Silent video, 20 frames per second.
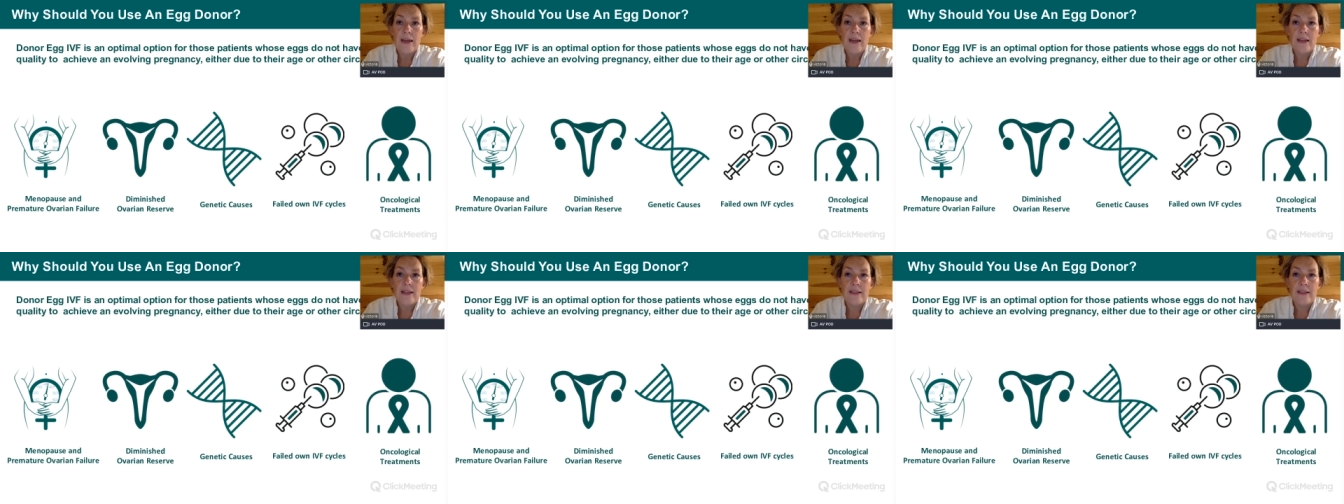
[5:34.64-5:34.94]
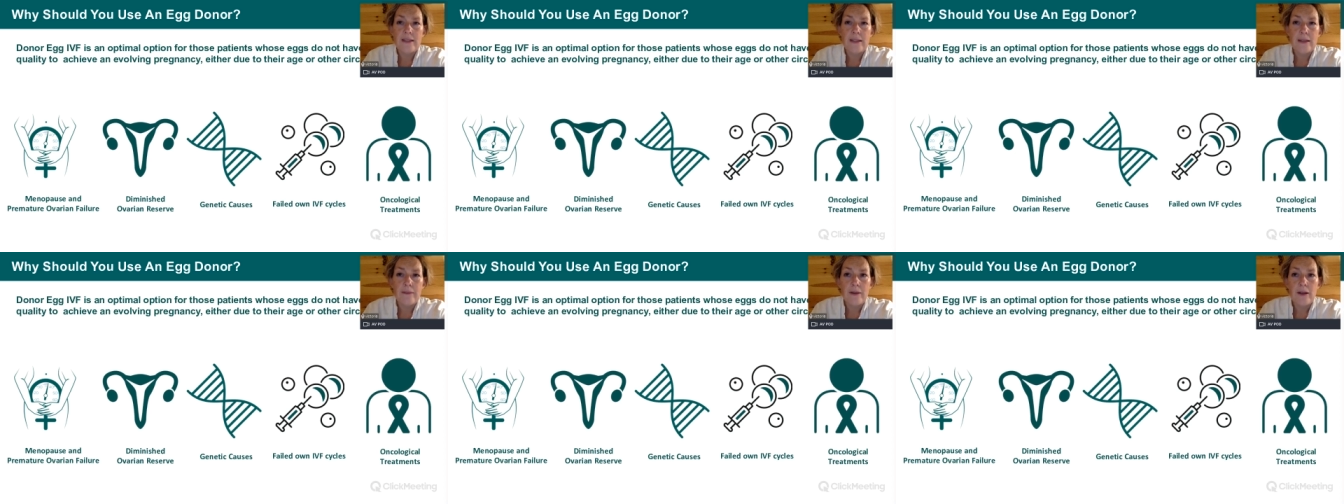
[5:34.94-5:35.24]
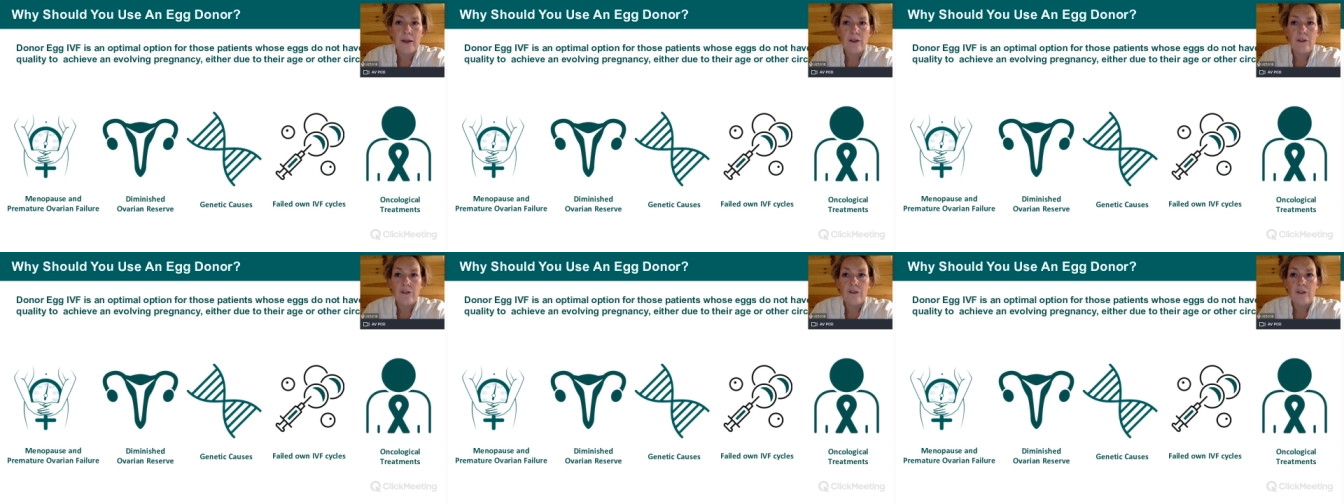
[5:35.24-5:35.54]
In some
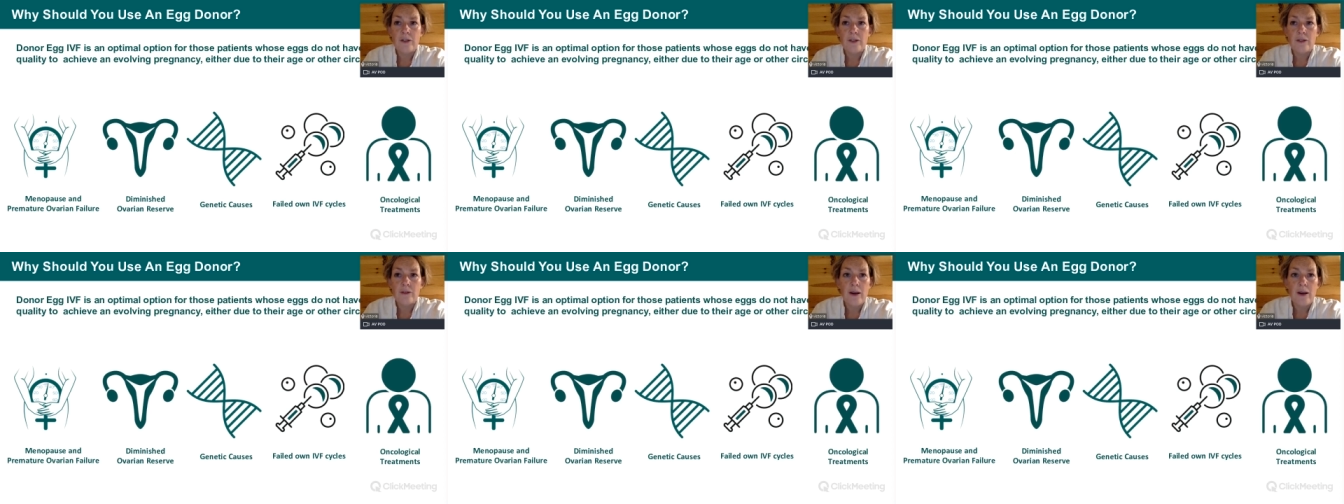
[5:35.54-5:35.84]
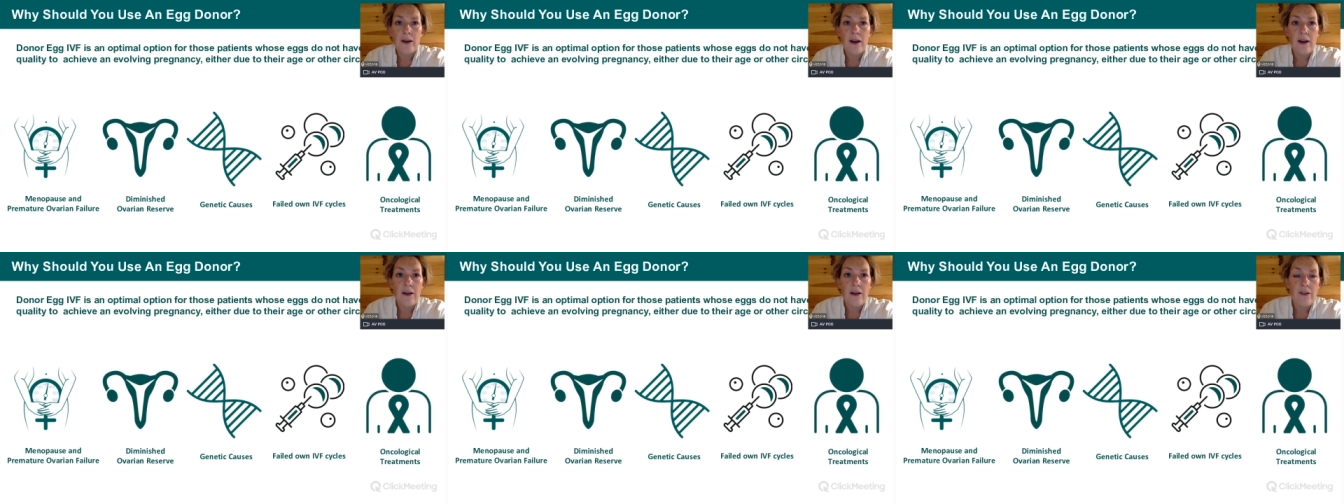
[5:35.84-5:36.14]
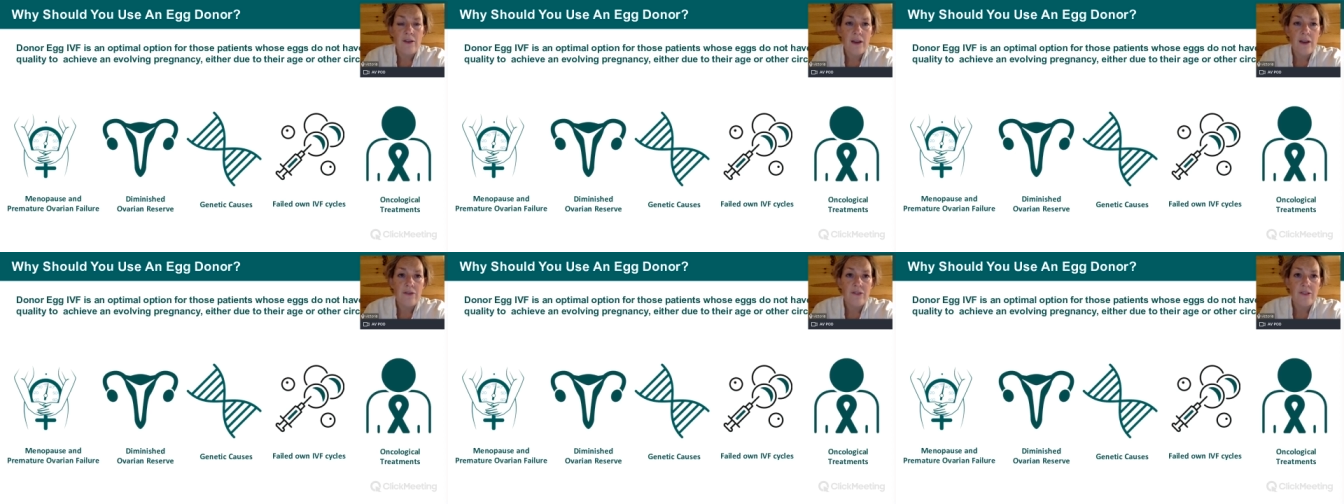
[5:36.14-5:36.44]
countries where I
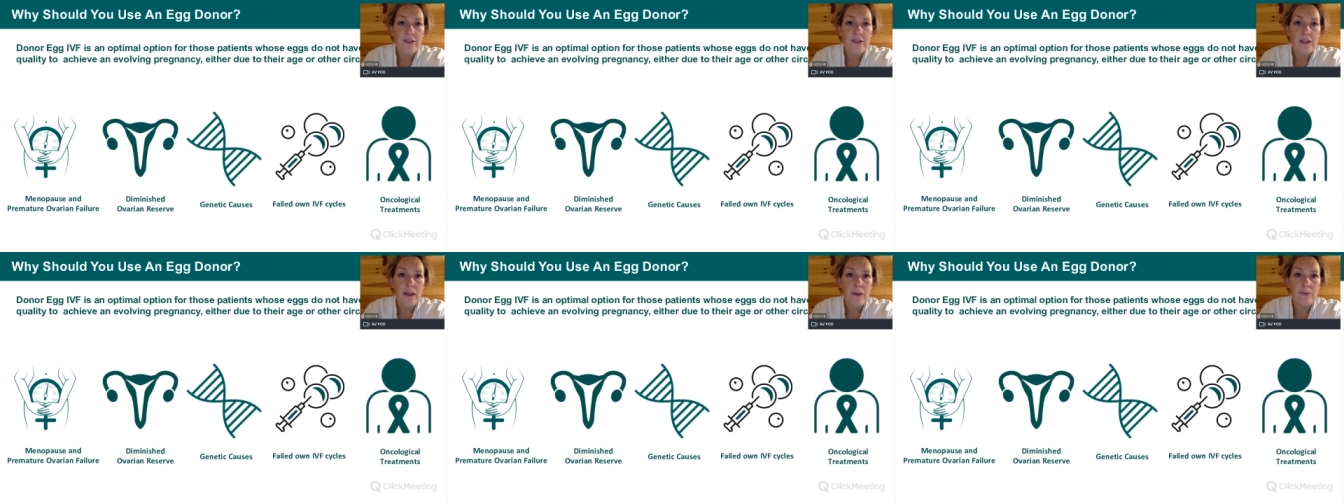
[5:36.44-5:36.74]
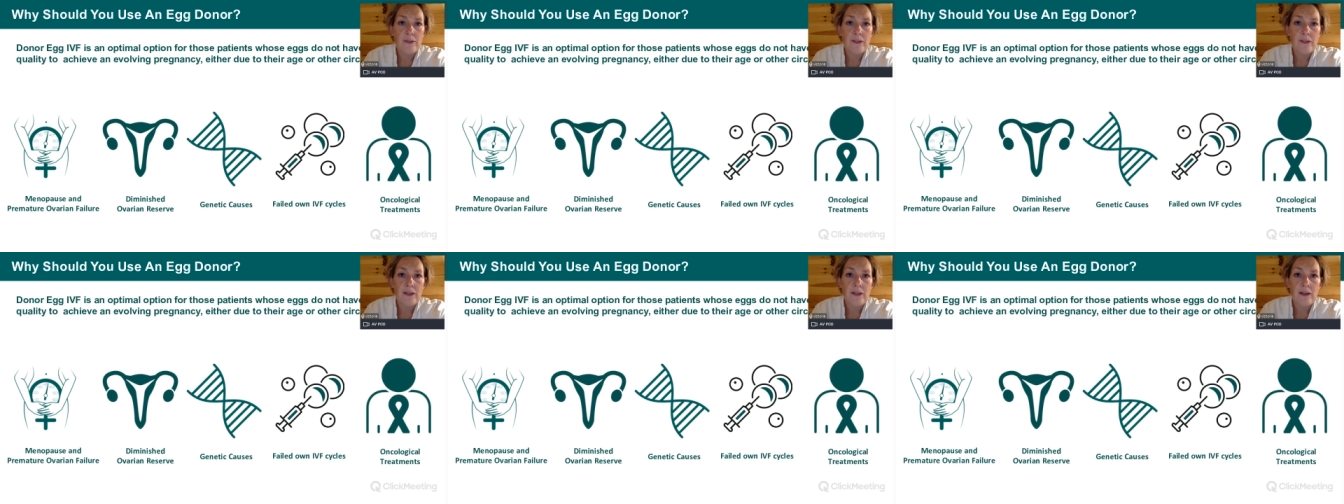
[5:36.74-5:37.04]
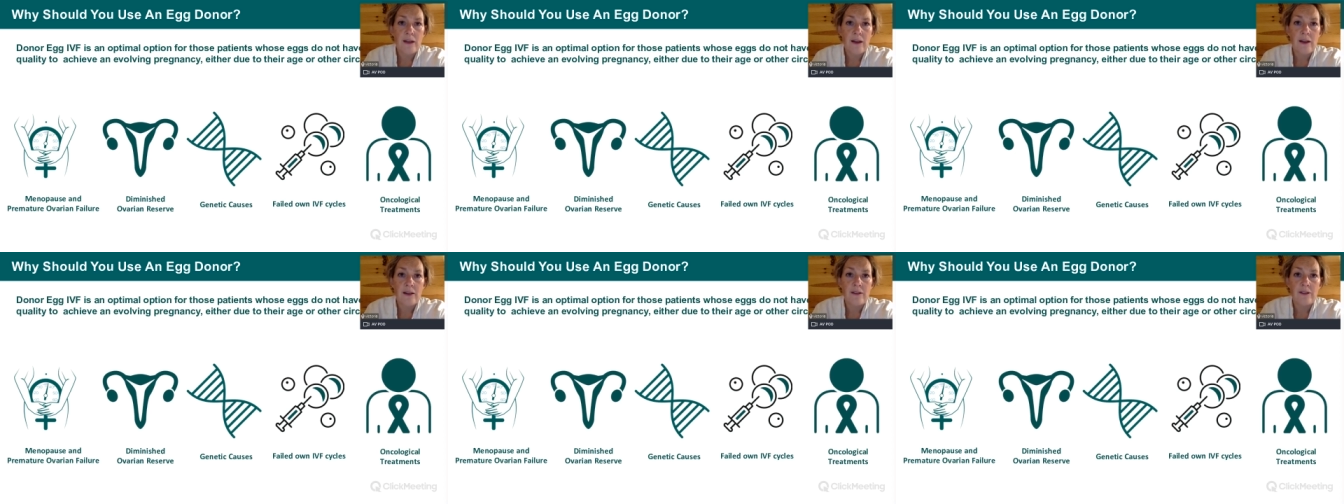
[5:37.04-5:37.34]
V F is
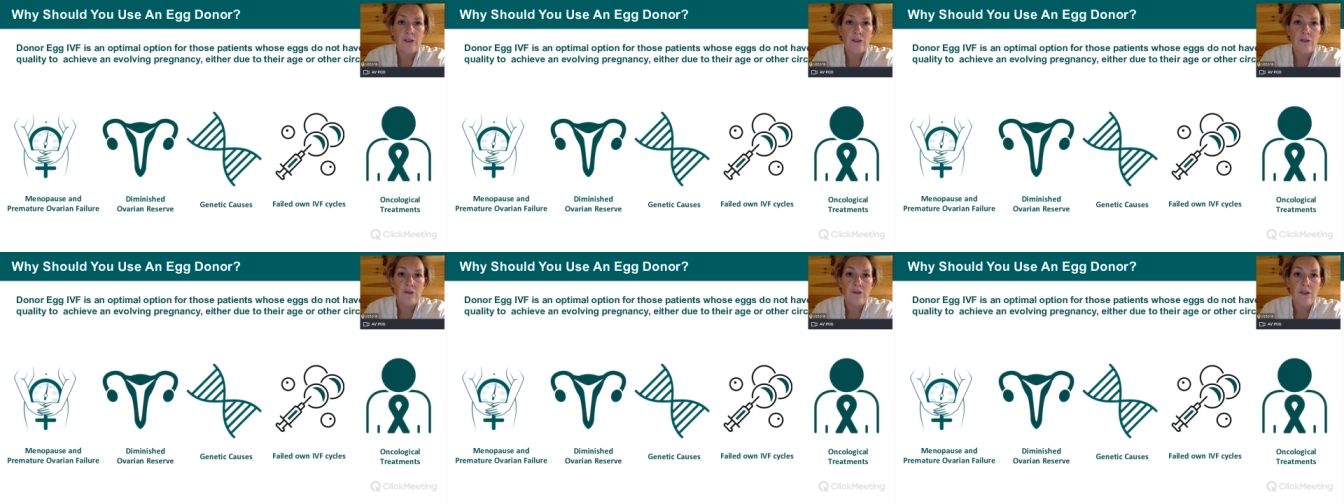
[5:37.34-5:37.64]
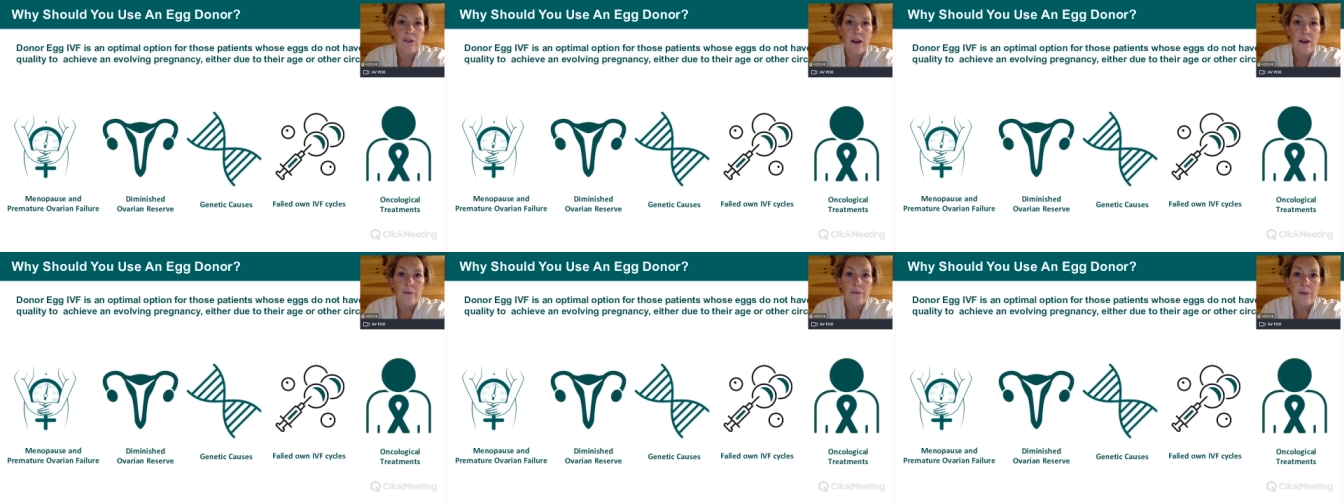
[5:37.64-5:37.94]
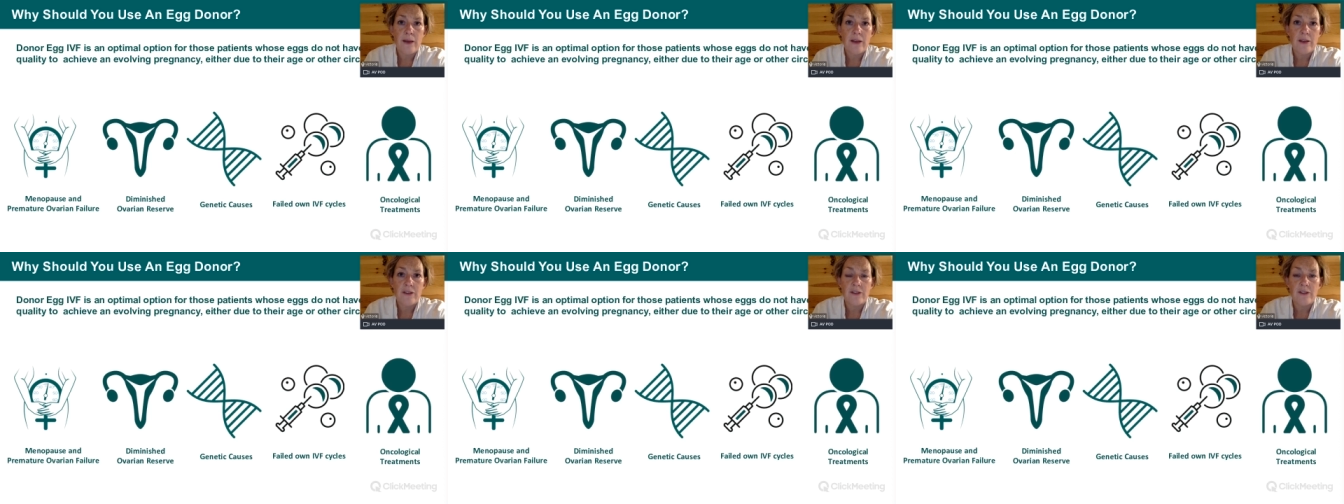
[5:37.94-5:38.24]
subsidized, you find
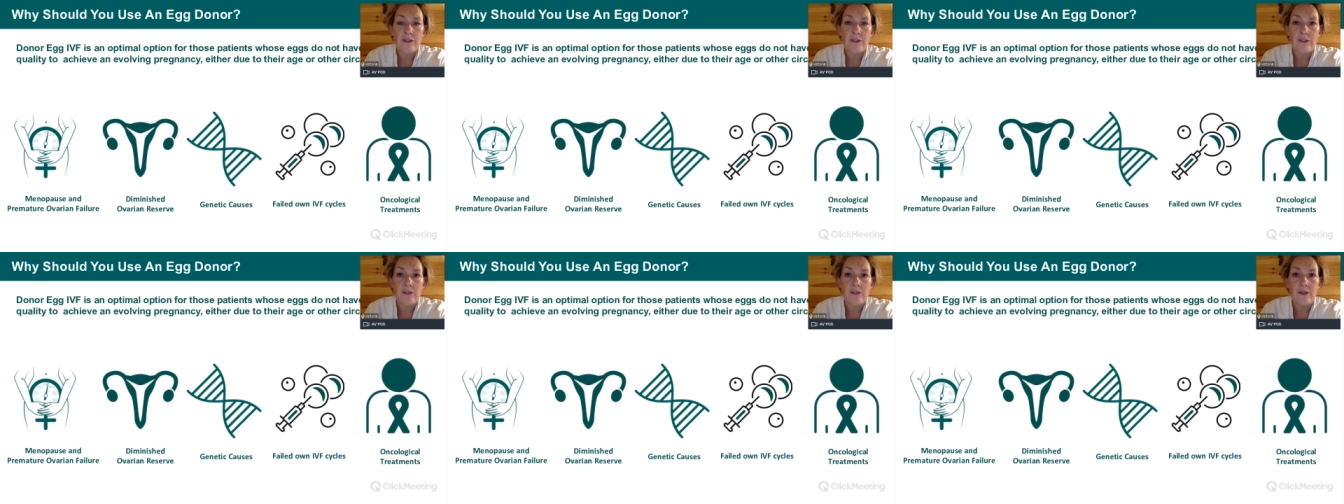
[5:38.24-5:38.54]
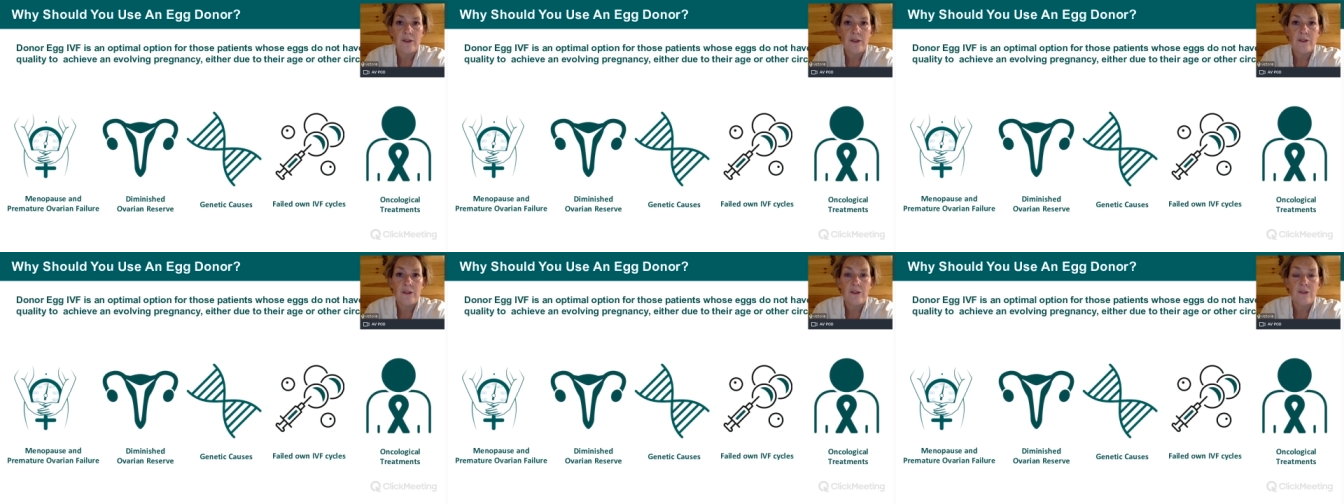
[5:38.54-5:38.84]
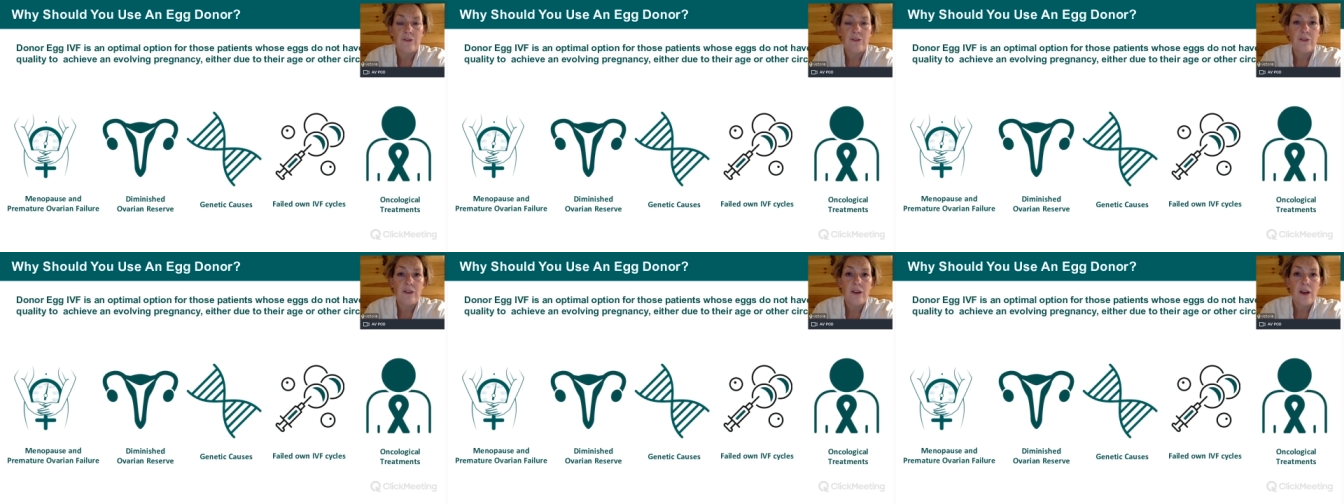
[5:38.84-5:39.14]
patients doing
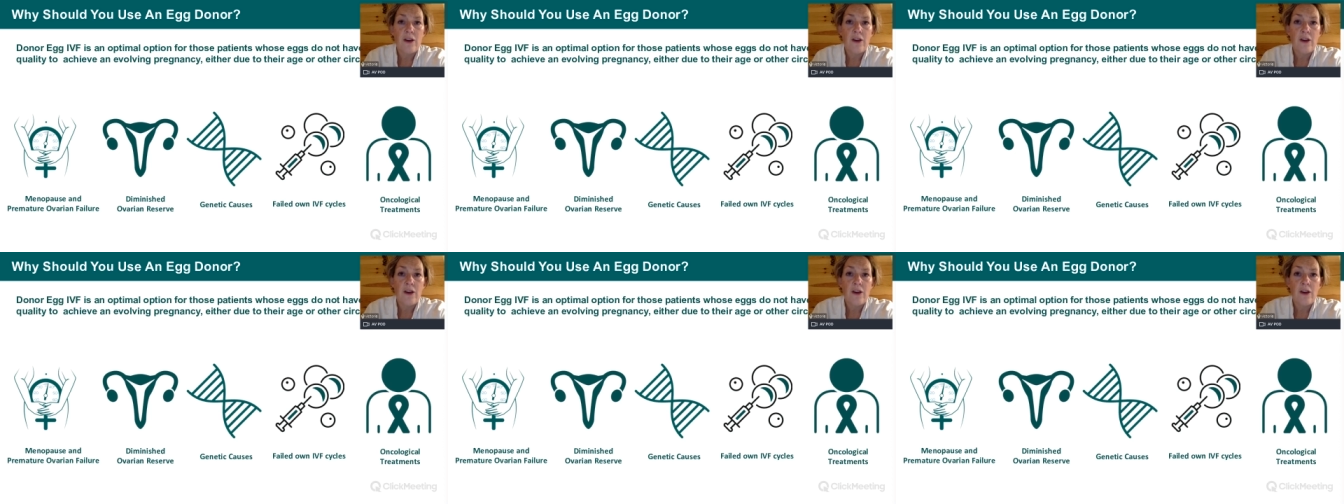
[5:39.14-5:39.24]
sort of